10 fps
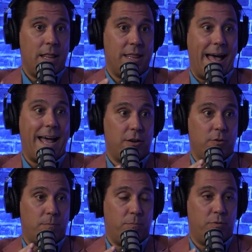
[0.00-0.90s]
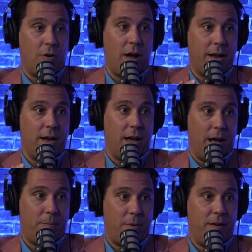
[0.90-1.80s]
that brought
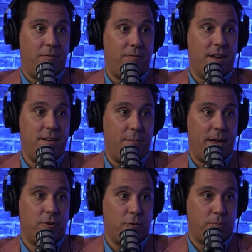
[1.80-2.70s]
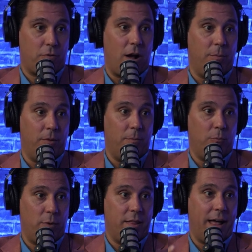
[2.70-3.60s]
up a fundamental problem
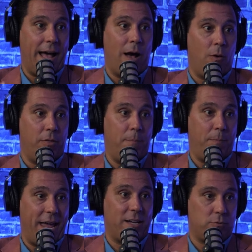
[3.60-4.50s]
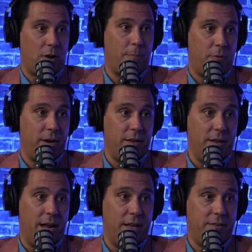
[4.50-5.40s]
with how the banks were operating in the
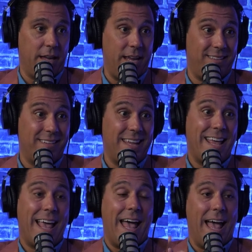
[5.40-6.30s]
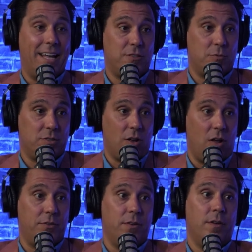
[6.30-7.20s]
United States. As a
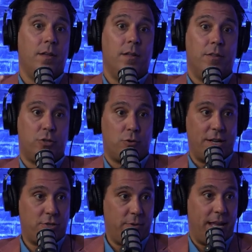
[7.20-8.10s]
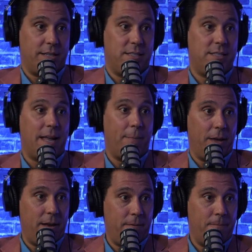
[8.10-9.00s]
result, the Treasury had to step
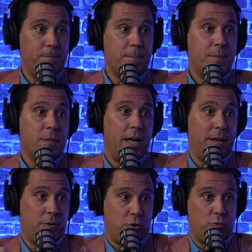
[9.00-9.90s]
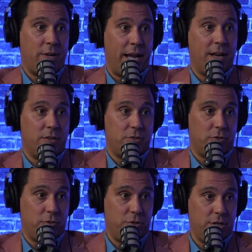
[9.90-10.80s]
in and create a
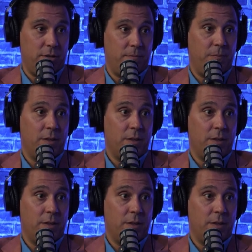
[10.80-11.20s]
solution